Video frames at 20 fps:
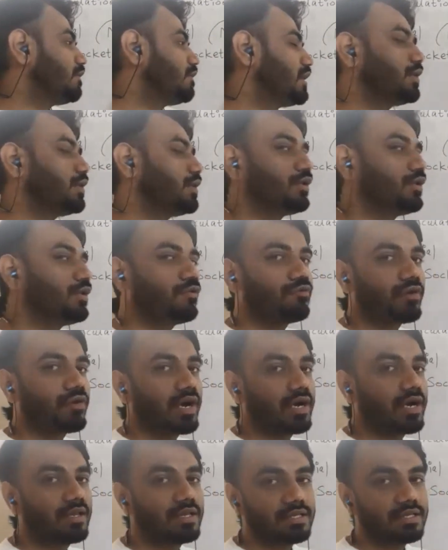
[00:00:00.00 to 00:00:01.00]
Where do you
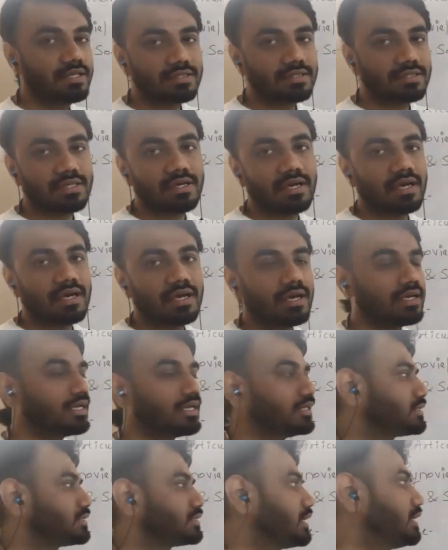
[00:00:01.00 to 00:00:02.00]
find this?
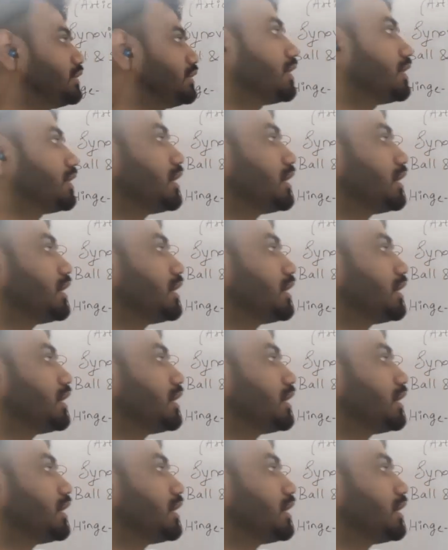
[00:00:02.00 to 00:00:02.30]
It's in